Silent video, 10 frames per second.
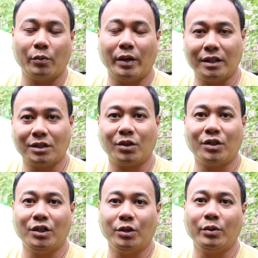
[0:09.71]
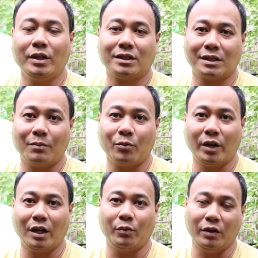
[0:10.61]
Well, it's not new, it's
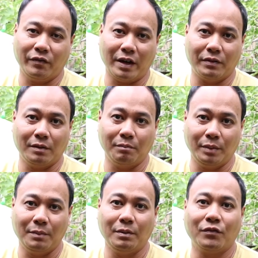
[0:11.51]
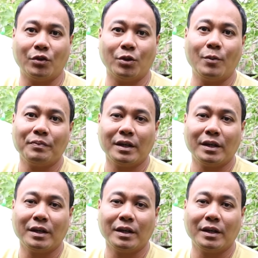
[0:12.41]
somewhere we haven't been before.